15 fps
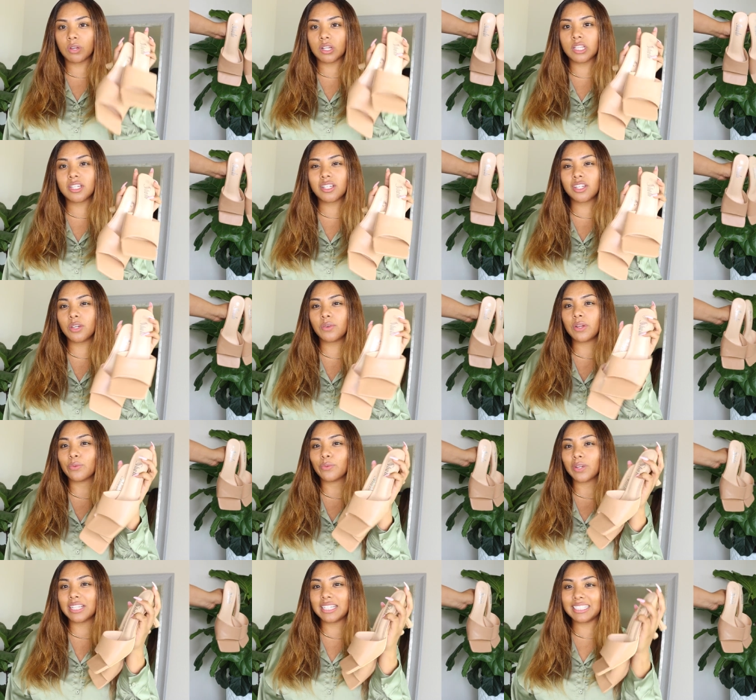really cute
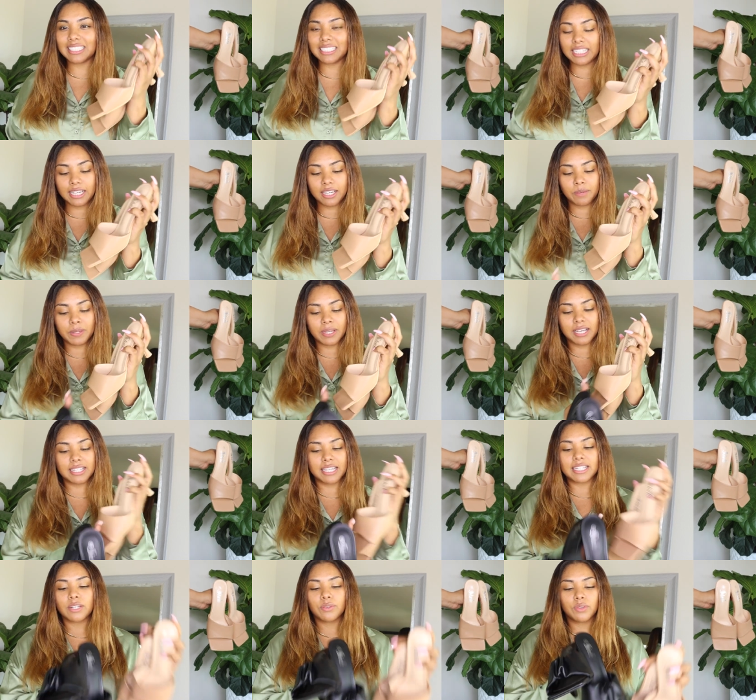and really sleek because
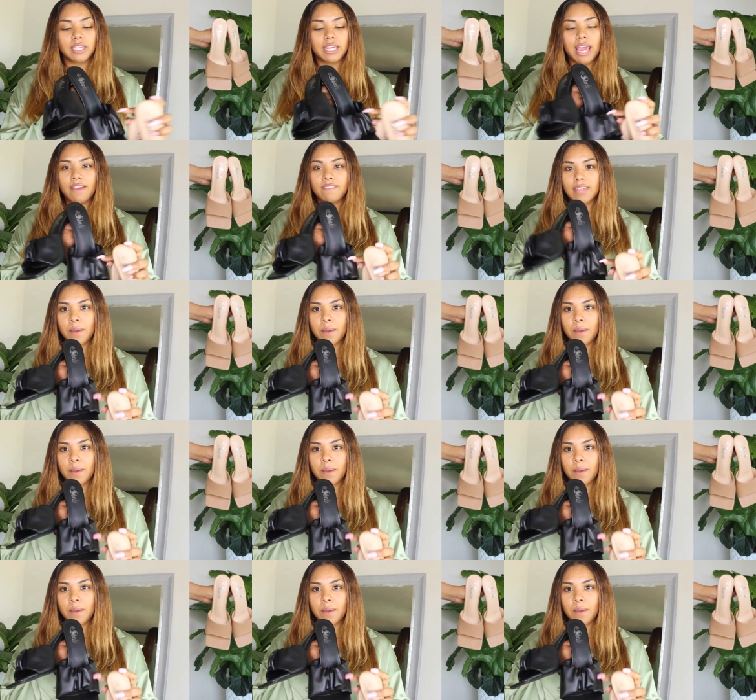they didn't really have